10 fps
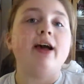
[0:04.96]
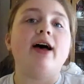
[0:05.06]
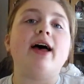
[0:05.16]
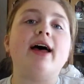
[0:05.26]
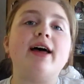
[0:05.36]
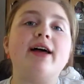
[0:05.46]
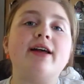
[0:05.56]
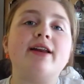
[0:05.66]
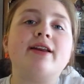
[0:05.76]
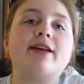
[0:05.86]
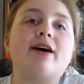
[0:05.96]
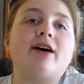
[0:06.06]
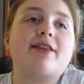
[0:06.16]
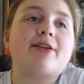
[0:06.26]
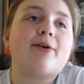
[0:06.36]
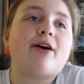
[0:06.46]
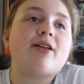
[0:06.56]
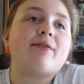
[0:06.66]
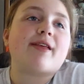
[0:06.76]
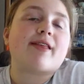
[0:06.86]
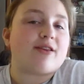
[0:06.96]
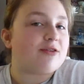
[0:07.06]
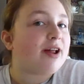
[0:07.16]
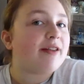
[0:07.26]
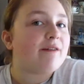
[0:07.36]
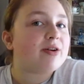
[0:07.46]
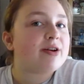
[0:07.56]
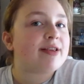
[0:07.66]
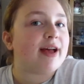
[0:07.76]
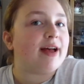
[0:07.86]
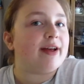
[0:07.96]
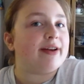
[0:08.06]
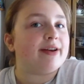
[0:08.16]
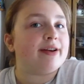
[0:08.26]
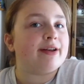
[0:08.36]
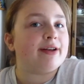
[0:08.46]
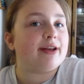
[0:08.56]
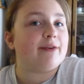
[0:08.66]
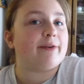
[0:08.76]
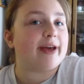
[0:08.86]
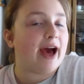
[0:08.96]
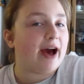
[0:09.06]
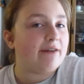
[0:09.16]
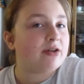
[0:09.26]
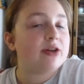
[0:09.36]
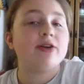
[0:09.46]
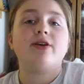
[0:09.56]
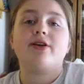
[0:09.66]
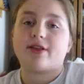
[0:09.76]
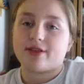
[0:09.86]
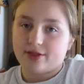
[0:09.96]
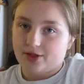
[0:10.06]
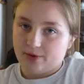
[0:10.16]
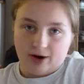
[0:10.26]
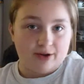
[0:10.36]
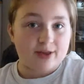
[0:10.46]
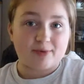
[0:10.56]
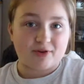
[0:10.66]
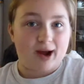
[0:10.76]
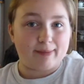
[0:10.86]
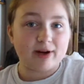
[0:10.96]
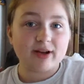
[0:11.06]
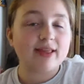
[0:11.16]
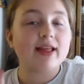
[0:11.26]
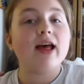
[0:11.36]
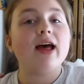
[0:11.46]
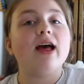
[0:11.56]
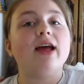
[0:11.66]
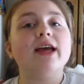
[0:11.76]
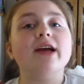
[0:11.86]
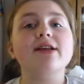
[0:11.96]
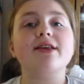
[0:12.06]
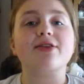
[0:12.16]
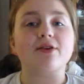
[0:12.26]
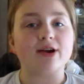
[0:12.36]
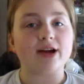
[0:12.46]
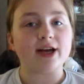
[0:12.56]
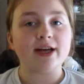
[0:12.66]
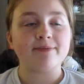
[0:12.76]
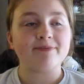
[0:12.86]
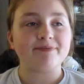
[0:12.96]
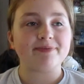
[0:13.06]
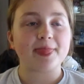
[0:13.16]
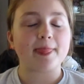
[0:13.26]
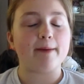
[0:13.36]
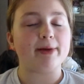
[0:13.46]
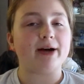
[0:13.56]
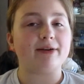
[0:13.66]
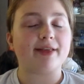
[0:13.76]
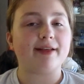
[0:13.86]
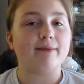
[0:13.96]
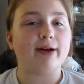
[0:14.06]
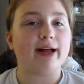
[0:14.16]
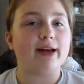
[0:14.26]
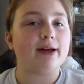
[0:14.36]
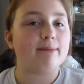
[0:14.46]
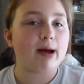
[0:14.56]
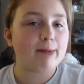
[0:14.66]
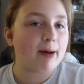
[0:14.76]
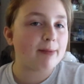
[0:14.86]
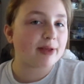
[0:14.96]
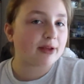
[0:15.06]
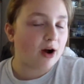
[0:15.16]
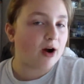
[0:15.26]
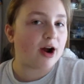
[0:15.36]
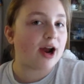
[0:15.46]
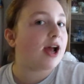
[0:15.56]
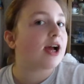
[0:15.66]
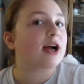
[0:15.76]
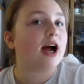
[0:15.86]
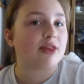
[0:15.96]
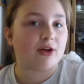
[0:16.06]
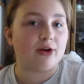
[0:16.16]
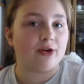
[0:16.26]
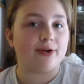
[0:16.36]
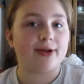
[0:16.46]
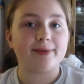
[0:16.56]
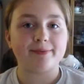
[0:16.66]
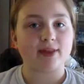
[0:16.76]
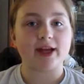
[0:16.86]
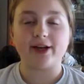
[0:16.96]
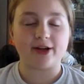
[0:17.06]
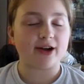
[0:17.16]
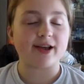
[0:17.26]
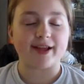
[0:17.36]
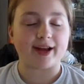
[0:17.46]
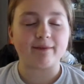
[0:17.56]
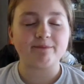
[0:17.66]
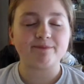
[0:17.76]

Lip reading: and to all of these internet lovers, and if we have, to our subscribers, here's a story about when my mom's car got towed in New York City.